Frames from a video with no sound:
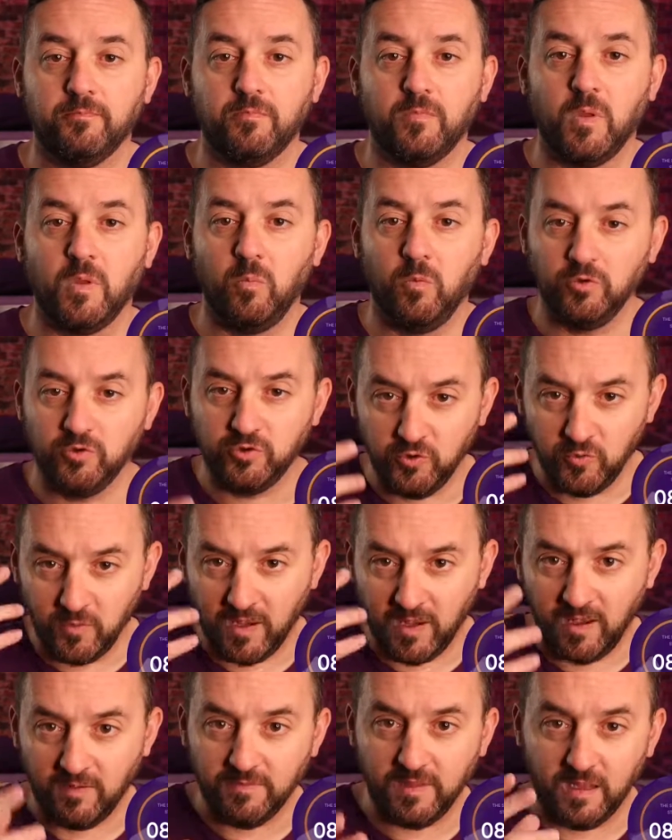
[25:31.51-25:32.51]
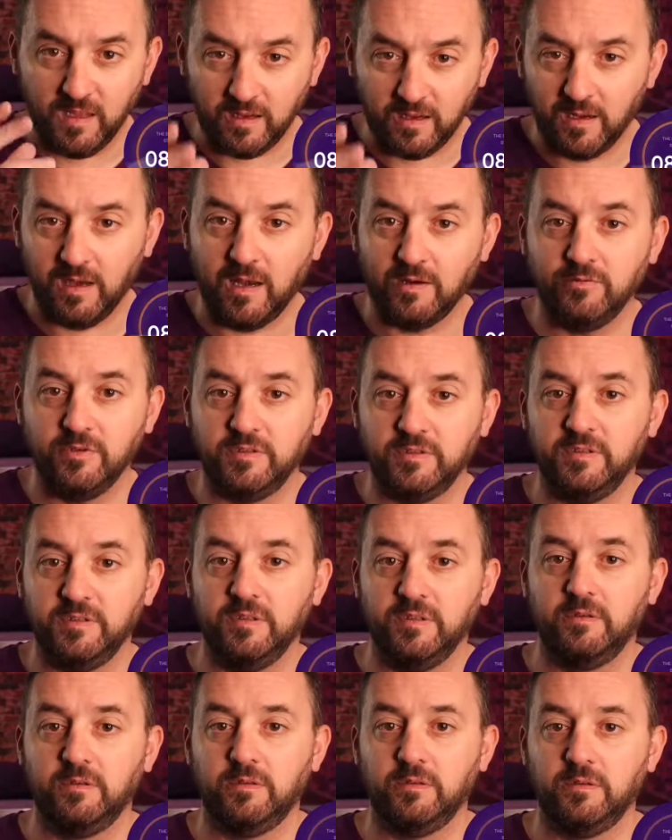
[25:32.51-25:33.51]
once you have that clarity
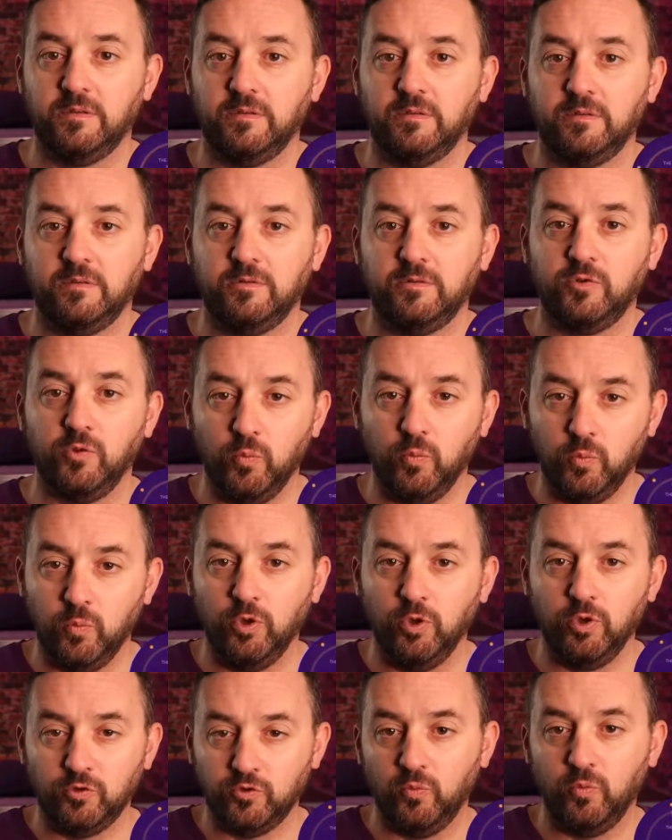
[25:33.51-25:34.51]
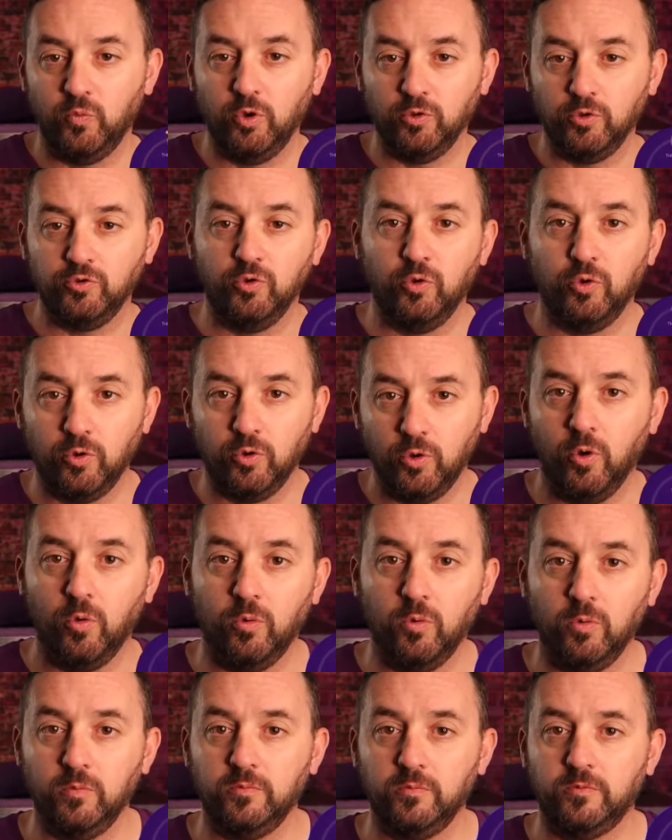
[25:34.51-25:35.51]
to work towards your
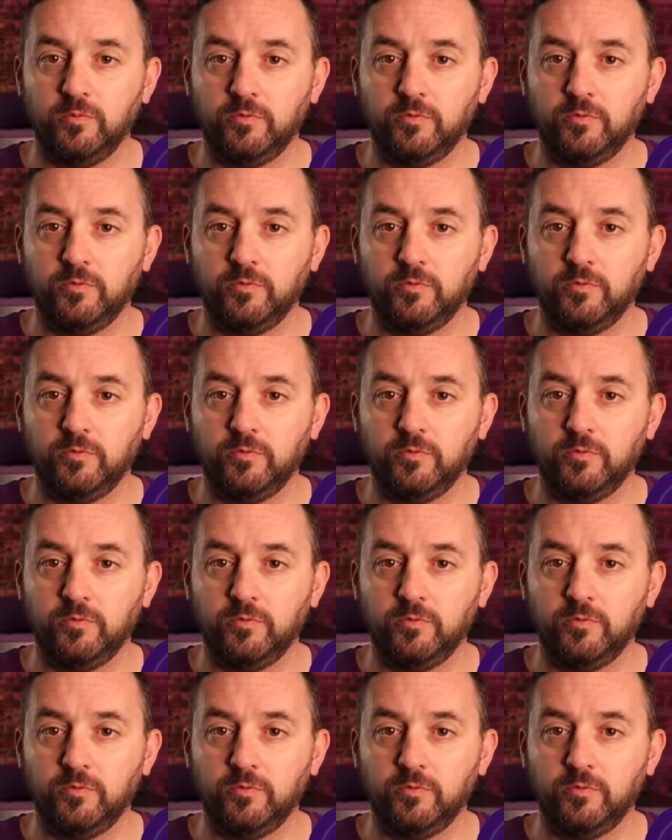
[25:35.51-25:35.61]
goals.